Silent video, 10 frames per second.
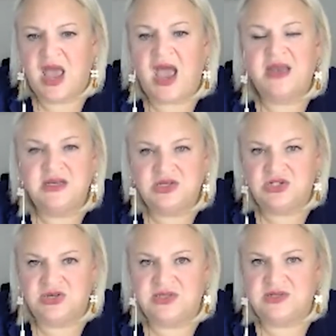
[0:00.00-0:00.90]
and
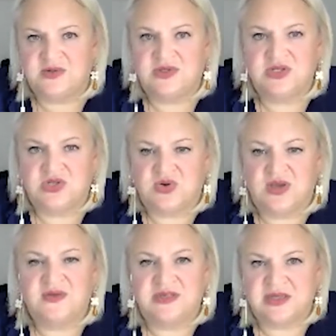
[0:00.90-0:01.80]
introduce them to the joy
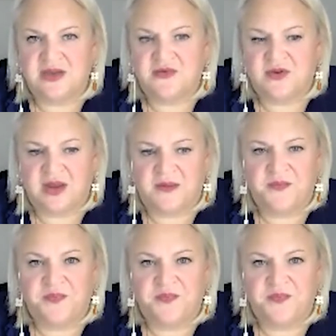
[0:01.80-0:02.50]
of discovery.